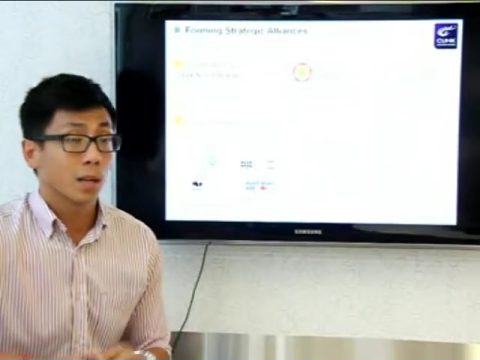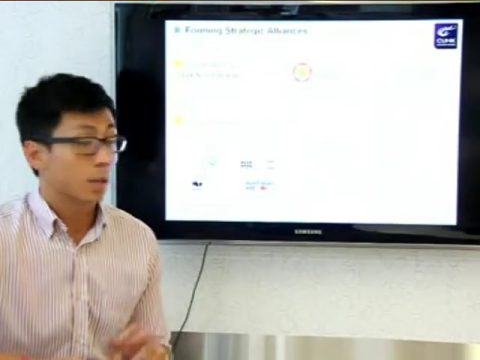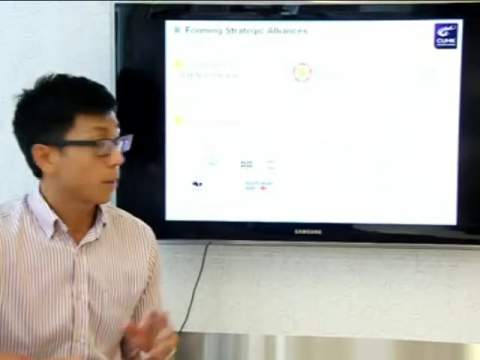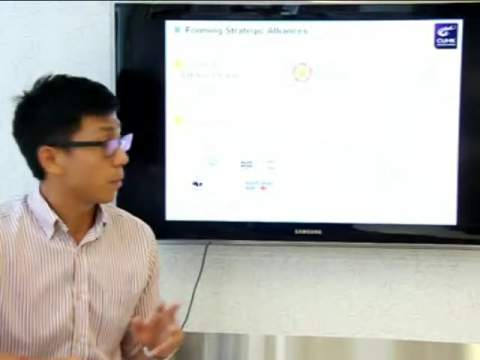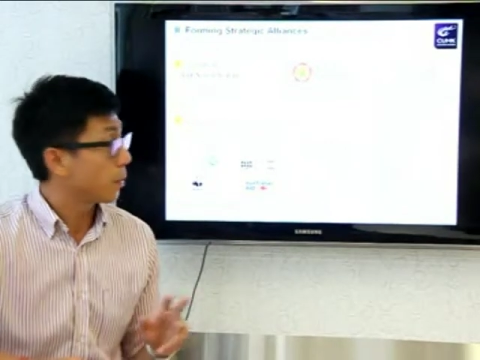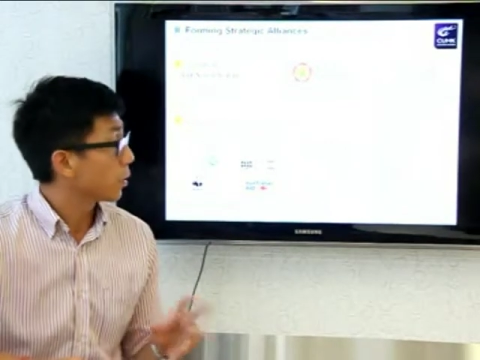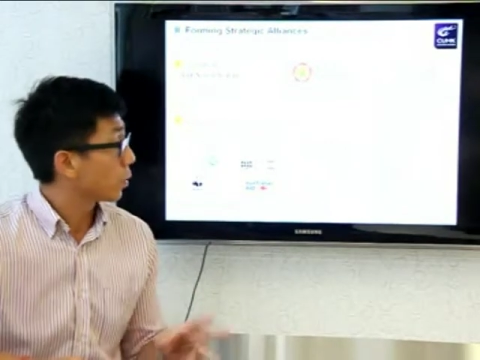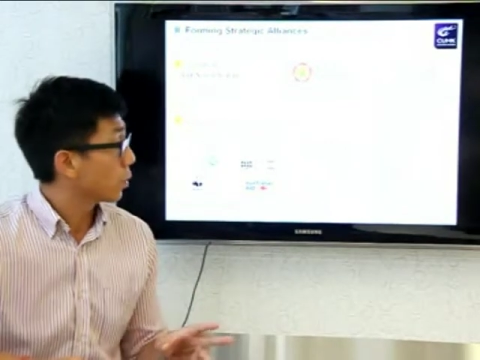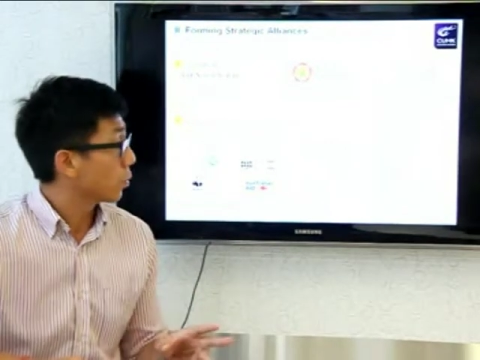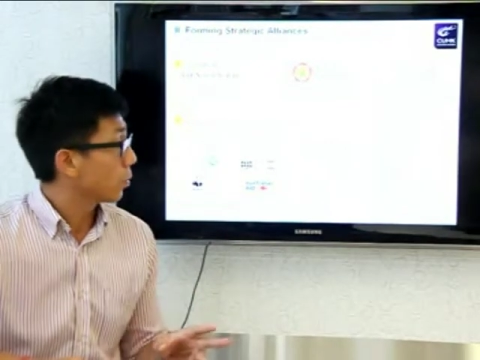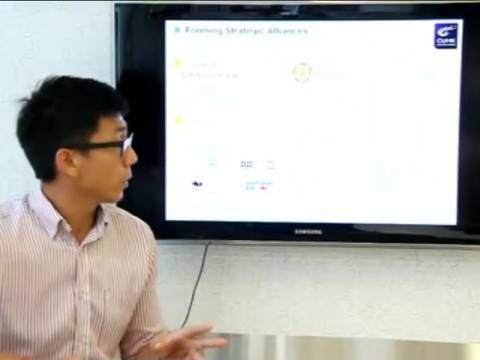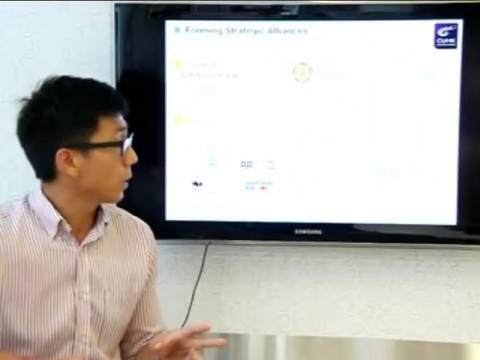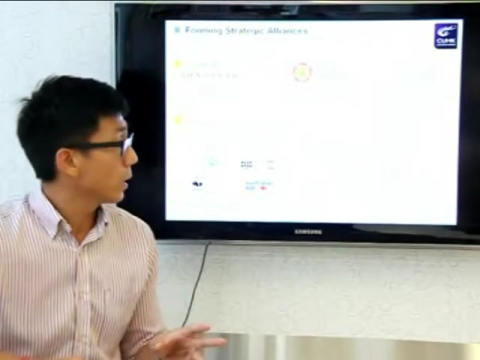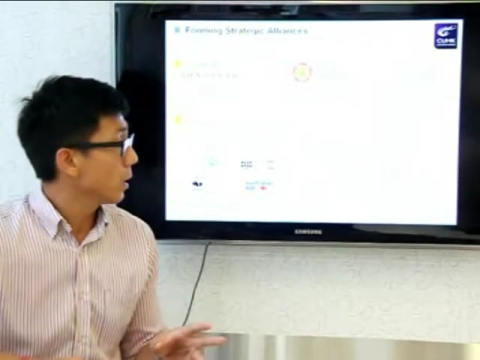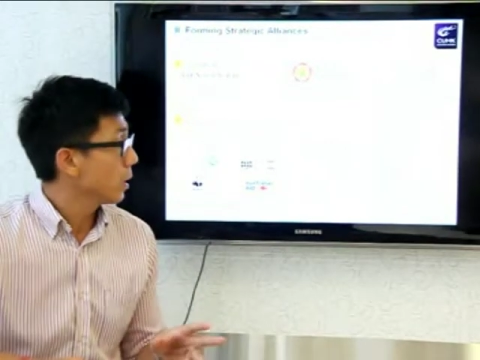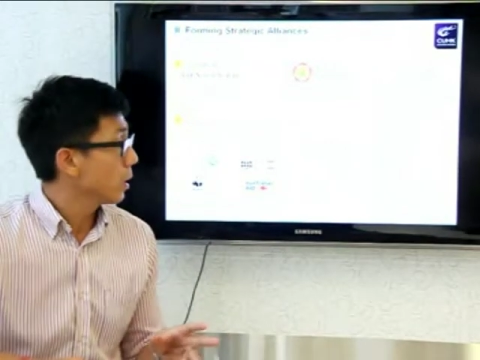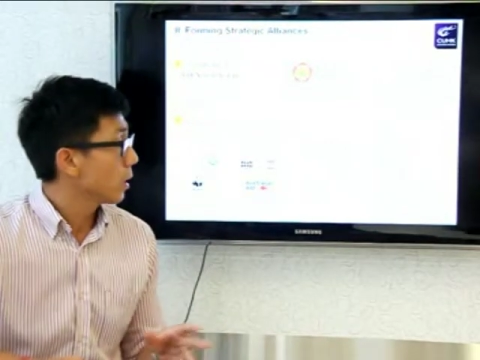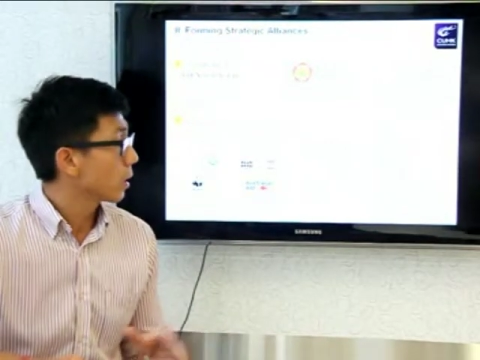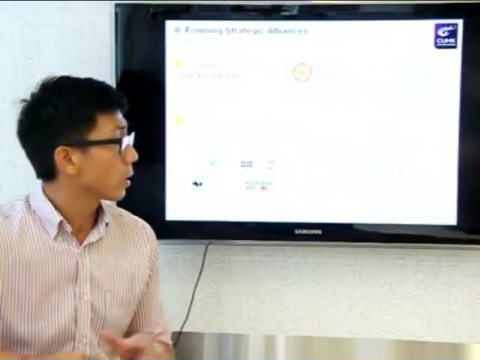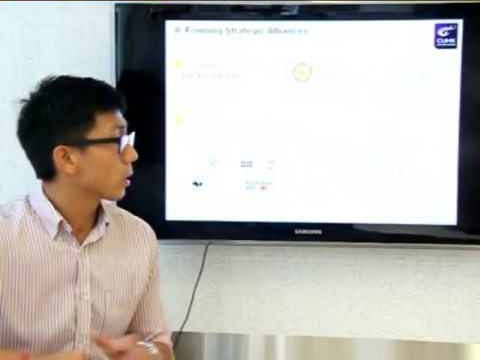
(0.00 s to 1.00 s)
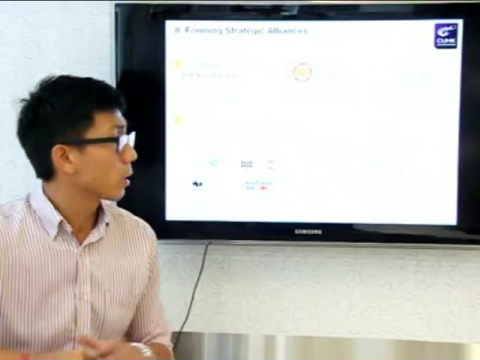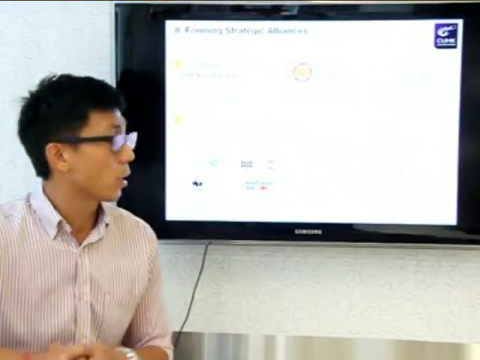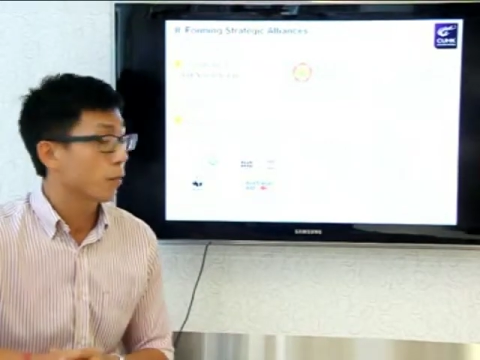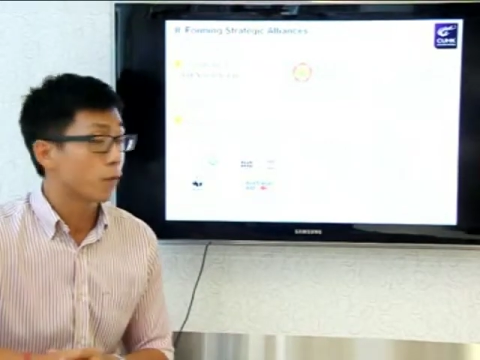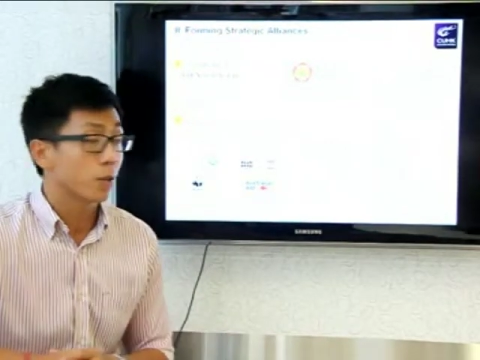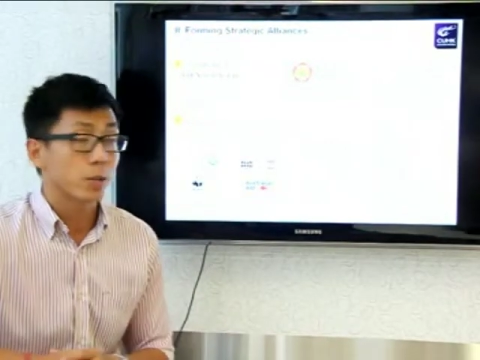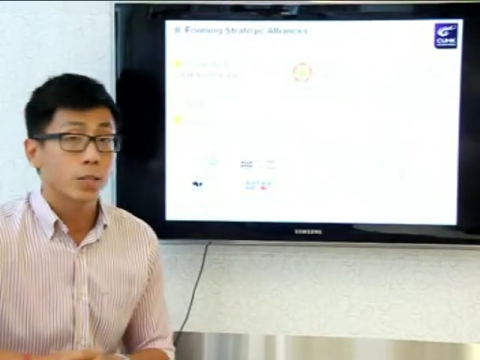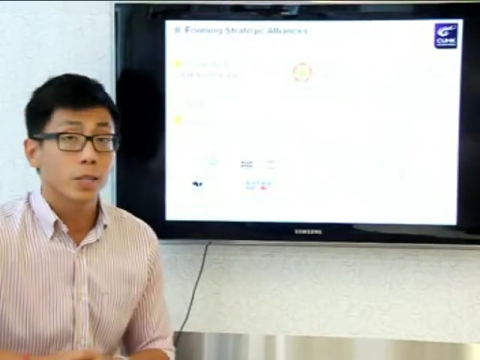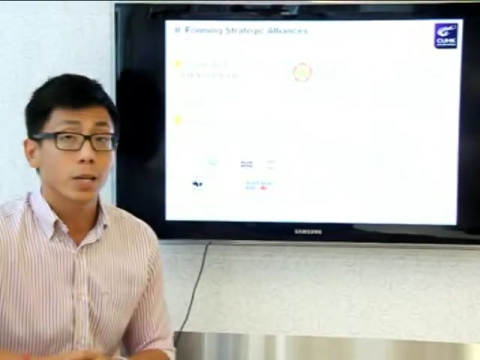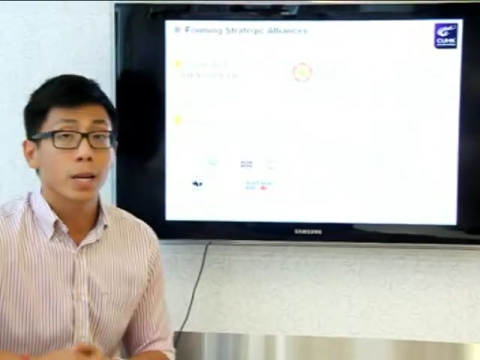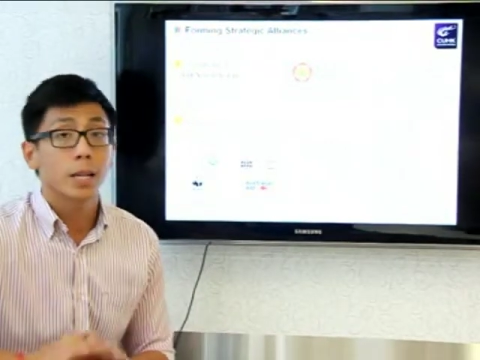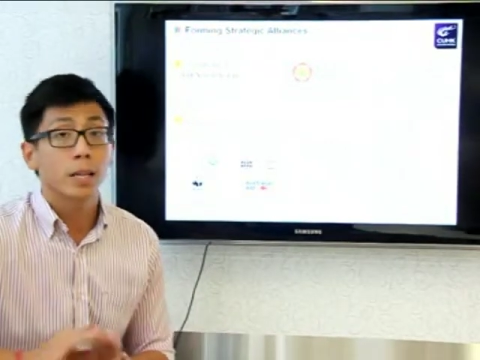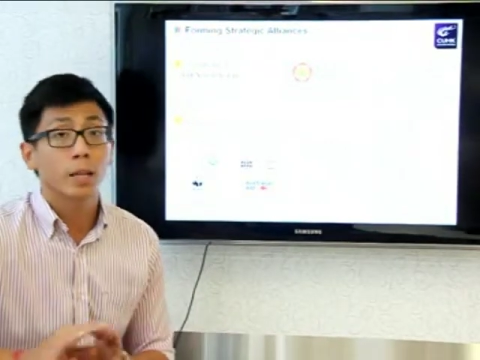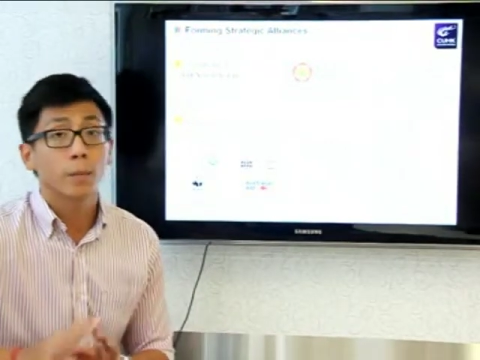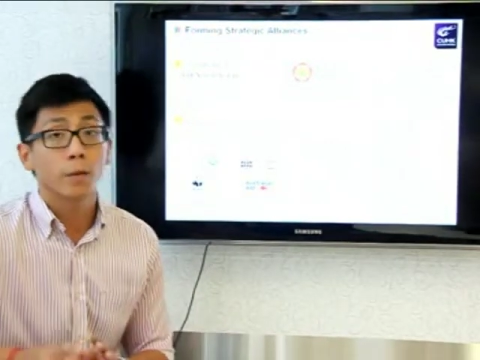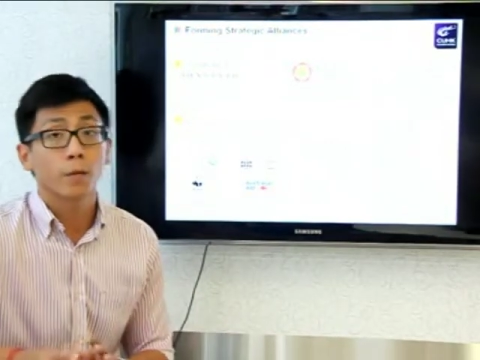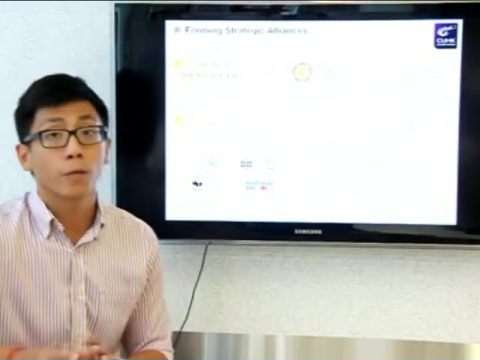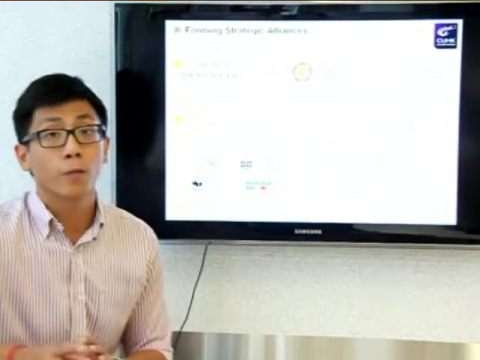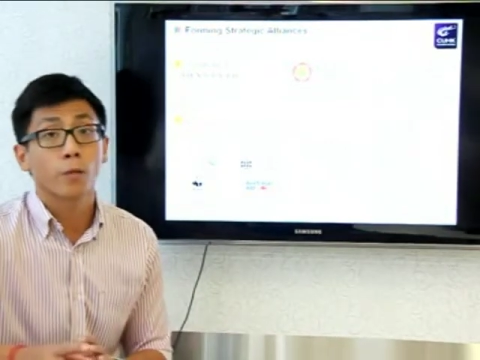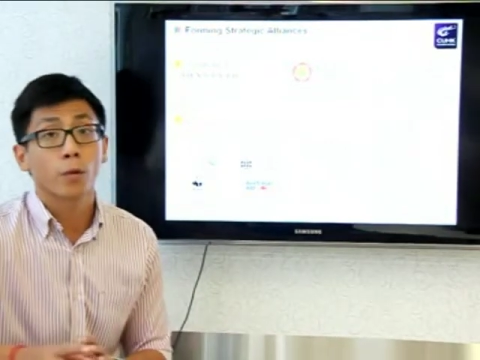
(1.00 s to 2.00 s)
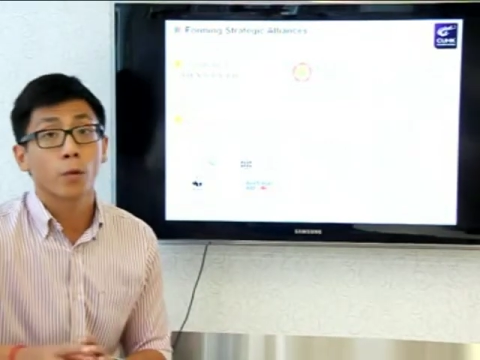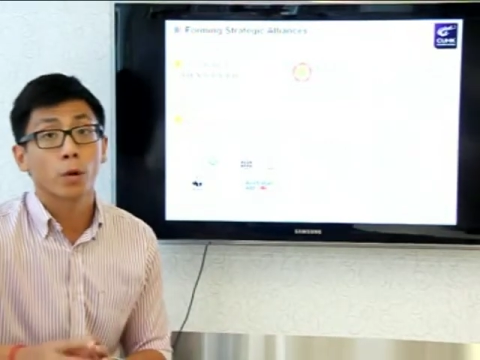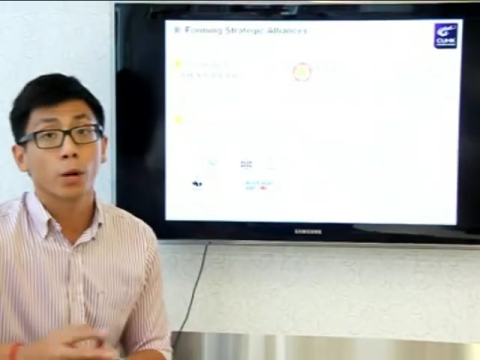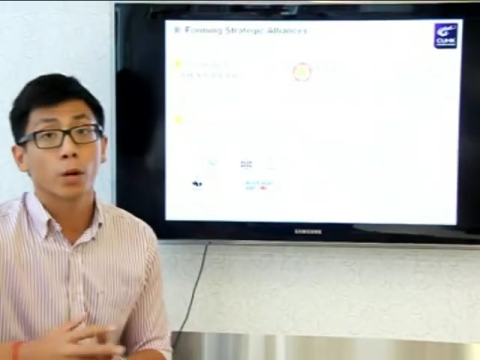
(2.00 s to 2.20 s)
number 3, coverage, and number 4,